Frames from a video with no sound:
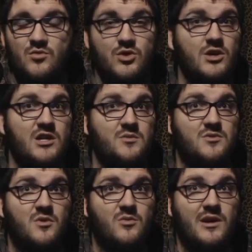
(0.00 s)
We're lucky
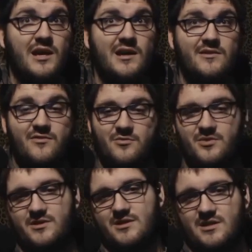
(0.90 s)
with what we have,
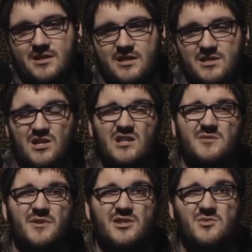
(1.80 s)
but it's not
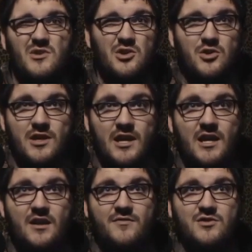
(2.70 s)
as much as we could
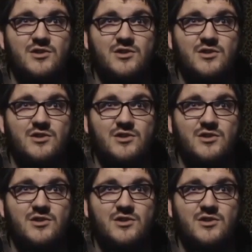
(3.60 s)
have.